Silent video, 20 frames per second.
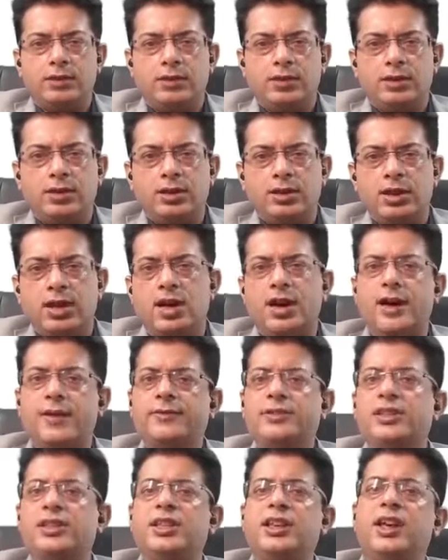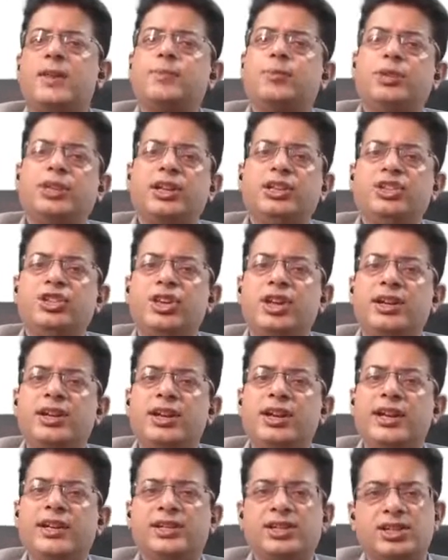nerves they are
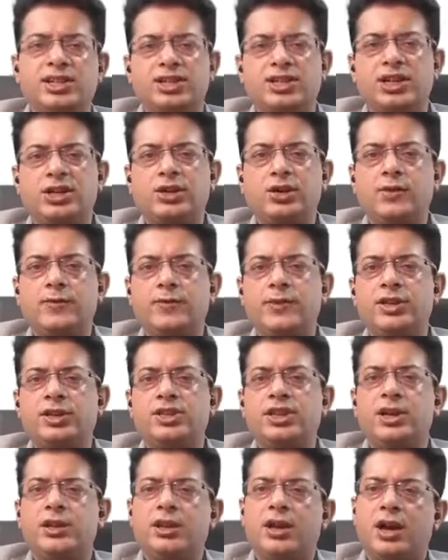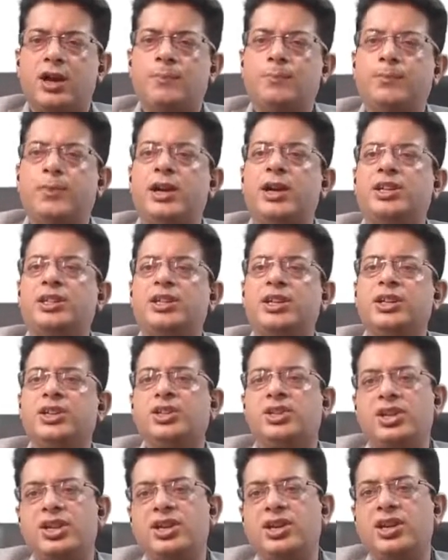potentiated, as a result of which a
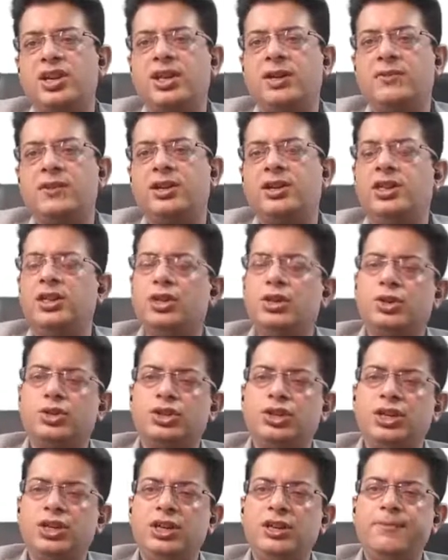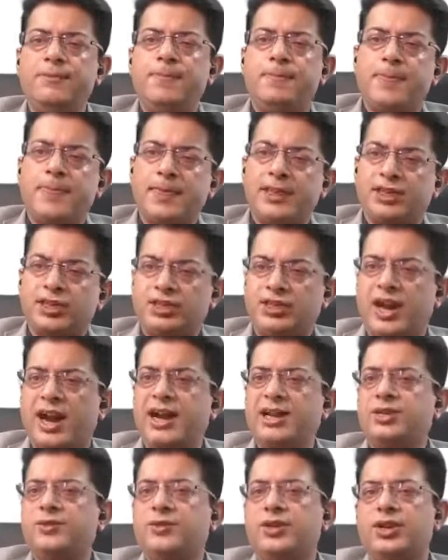person generally, when he or she
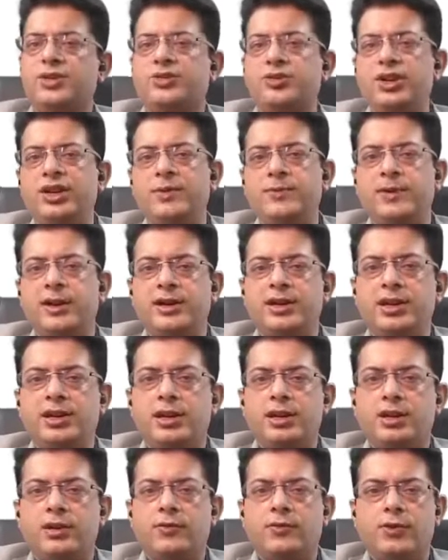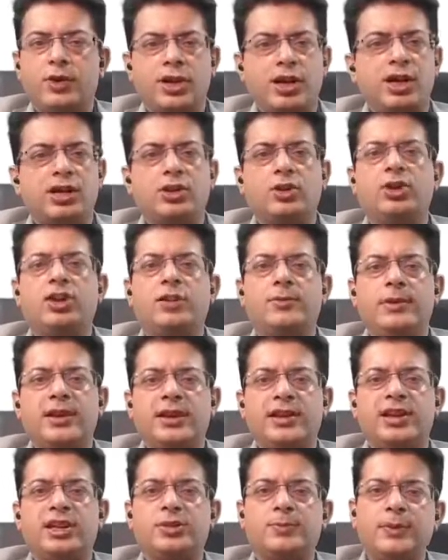starts with the treatment for atonic
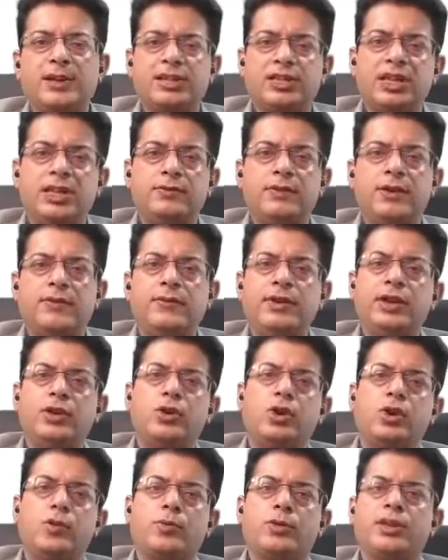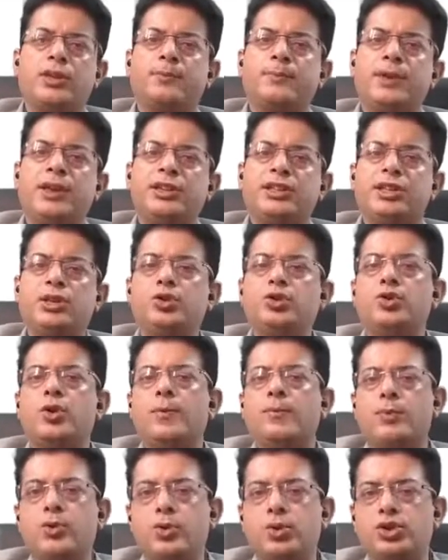bladder, especially when we talk about the patients who
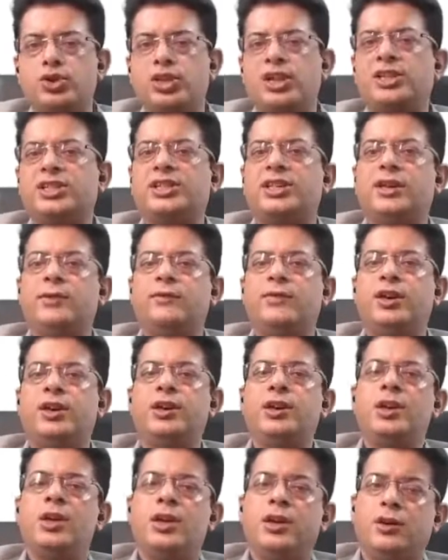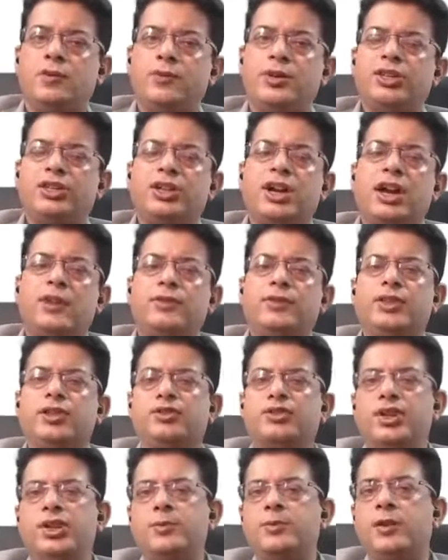approach us and where we start with the
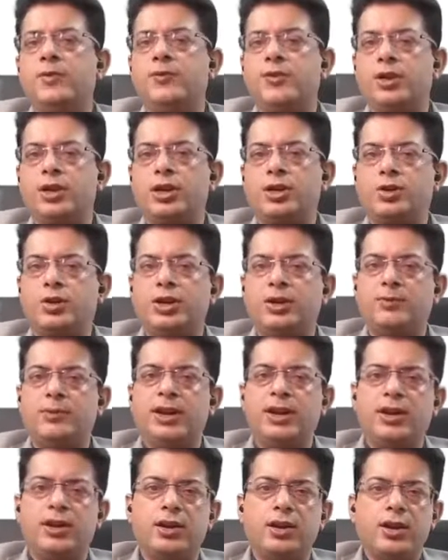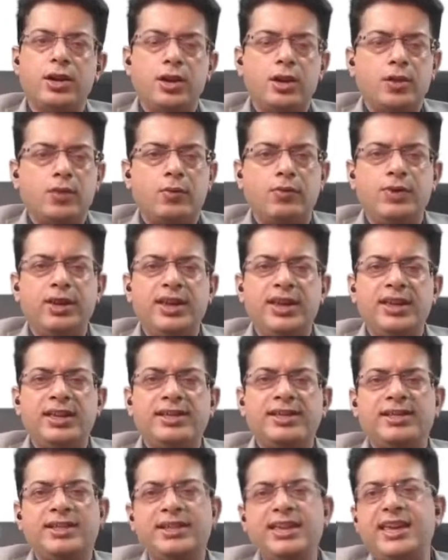treatment for atonic bladder, we
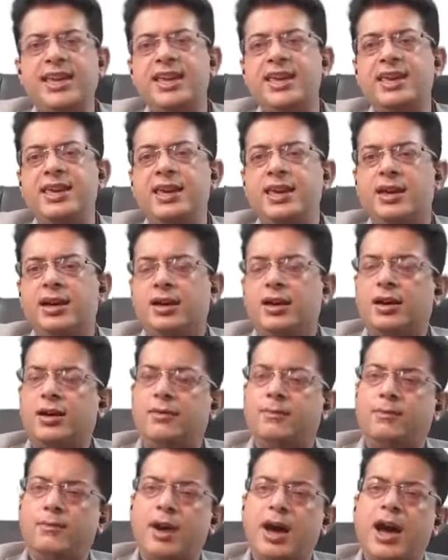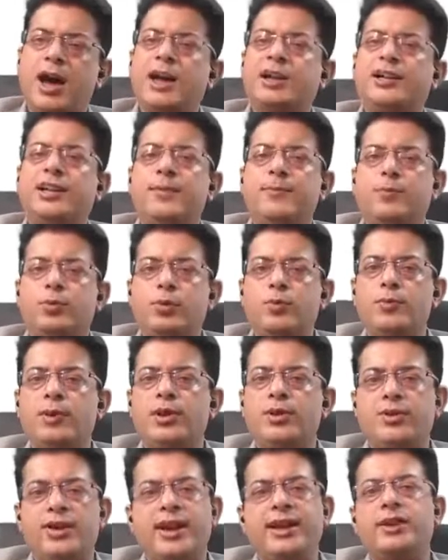see a marked
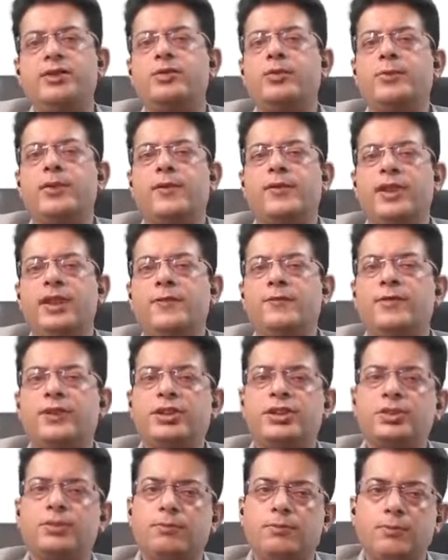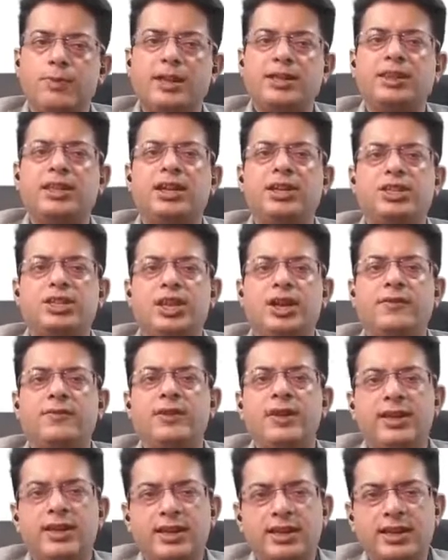improvement right from the very first month itself
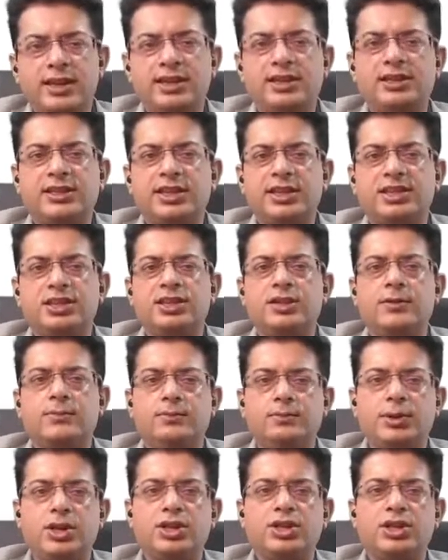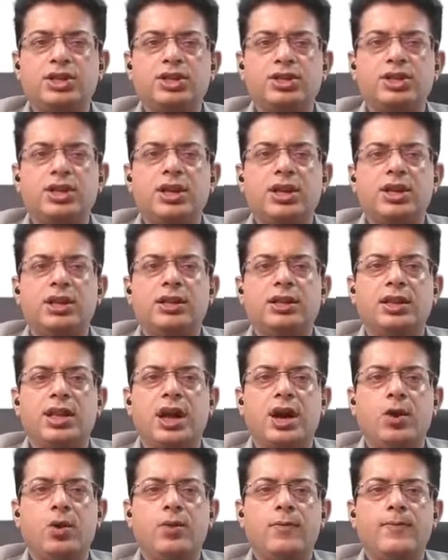in such patients.
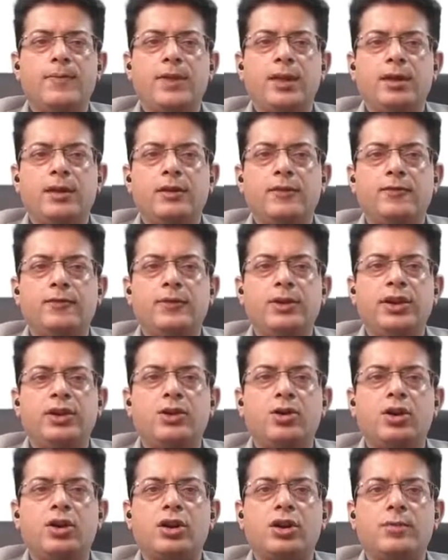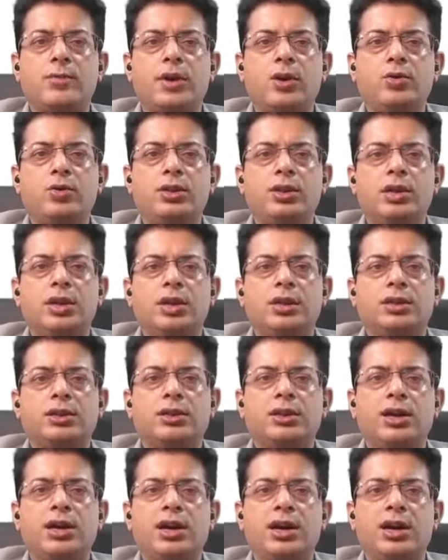Now, if we talk about
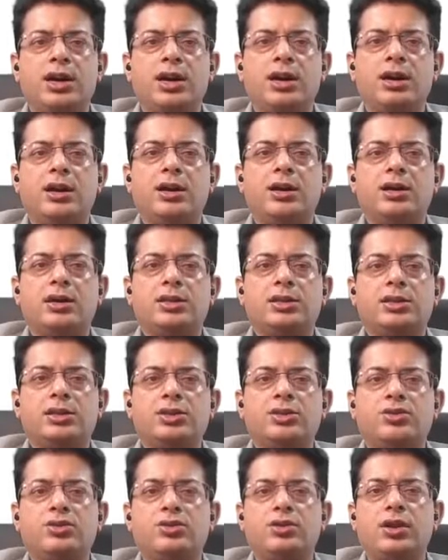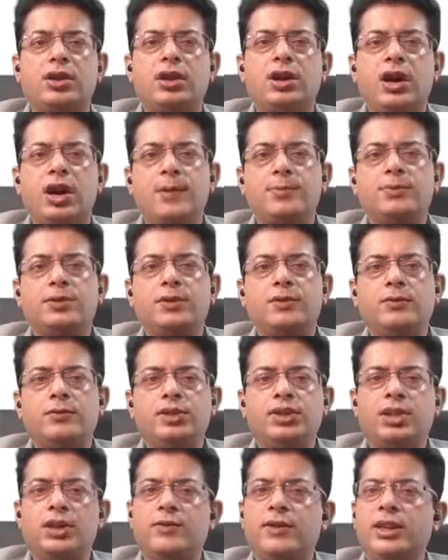the herbs
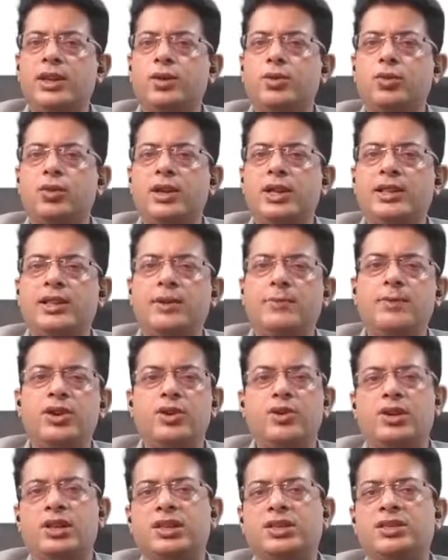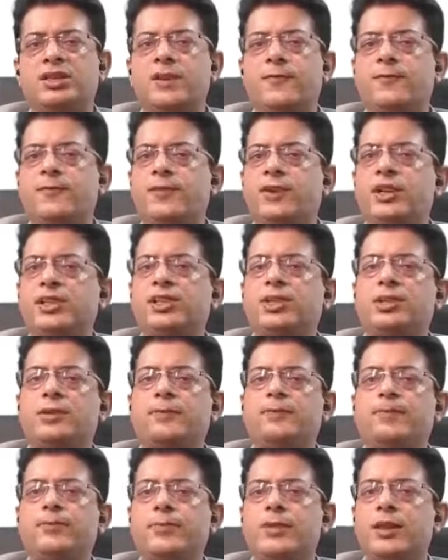which are very good and the minerals, the first
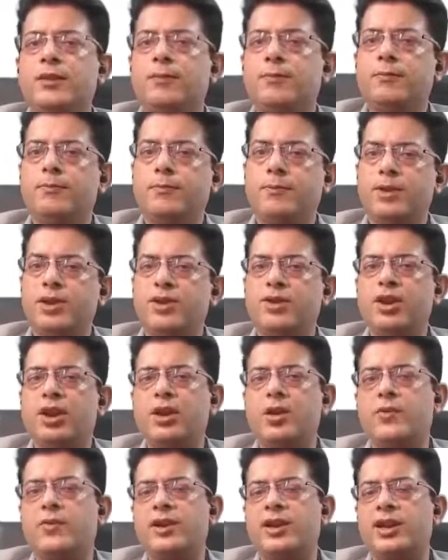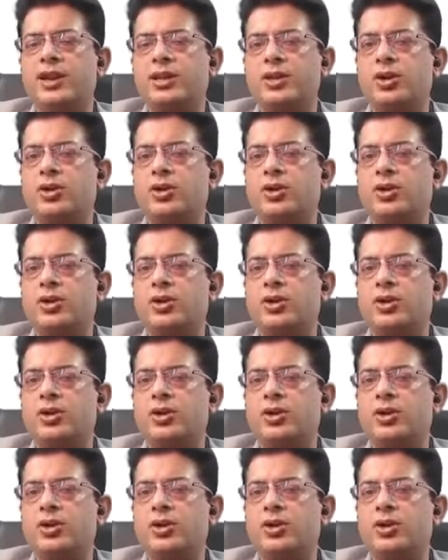mineral over there, the